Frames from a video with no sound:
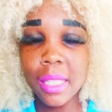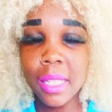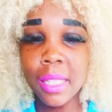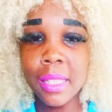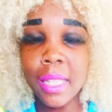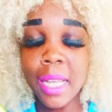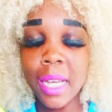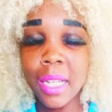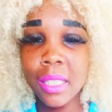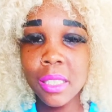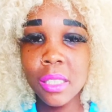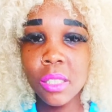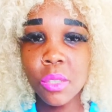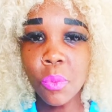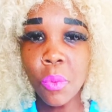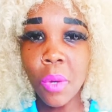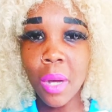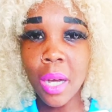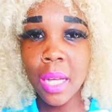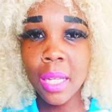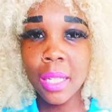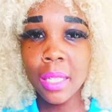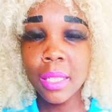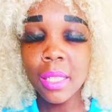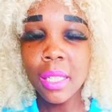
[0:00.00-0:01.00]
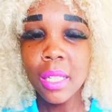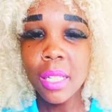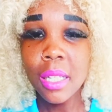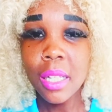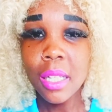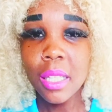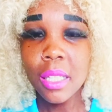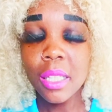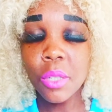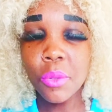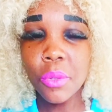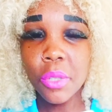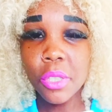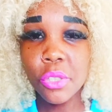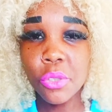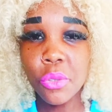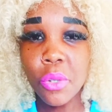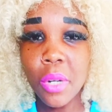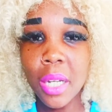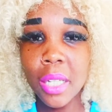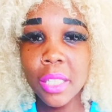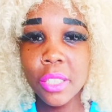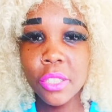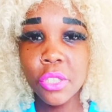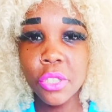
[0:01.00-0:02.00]
And that is why they were
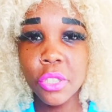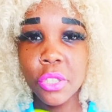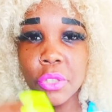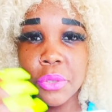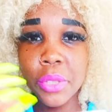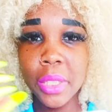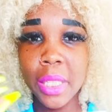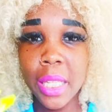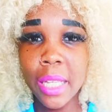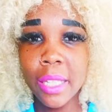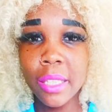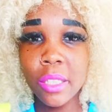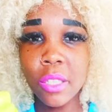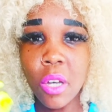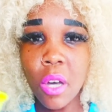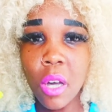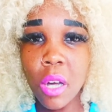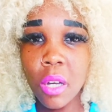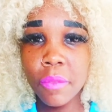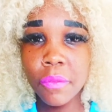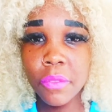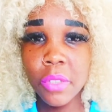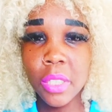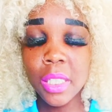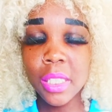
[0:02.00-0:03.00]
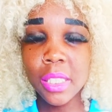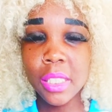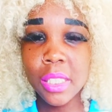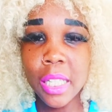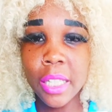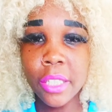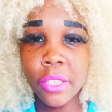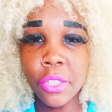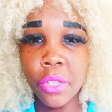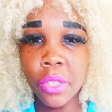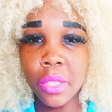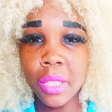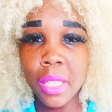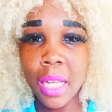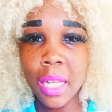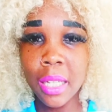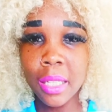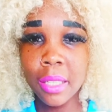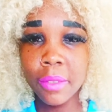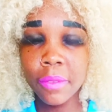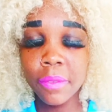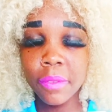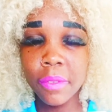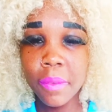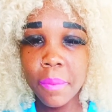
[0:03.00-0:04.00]
trying to create conflicts in your
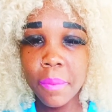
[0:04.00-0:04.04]
life.